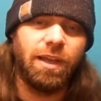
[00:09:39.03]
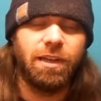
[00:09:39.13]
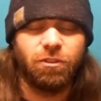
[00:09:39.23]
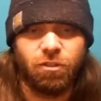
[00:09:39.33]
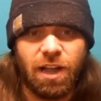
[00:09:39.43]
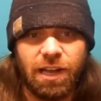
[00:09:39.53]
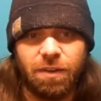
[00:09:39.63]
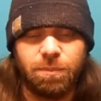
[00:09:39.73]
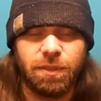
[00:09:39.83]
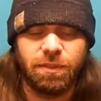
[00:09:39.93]
and then drying
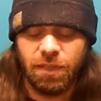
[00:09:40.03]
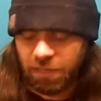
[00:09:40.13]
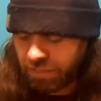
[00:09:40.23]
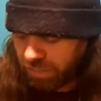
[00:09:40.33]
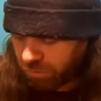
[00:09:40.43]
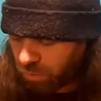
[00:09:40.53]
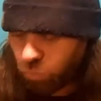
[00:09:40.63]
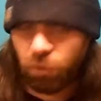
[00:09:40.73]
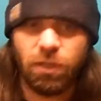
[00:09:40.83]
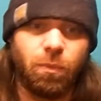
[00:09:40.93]
up and getting
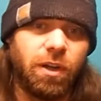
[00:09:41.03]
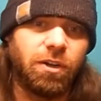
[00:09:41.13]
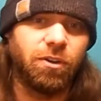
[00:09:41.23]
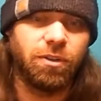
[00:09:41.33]
cold in the winter.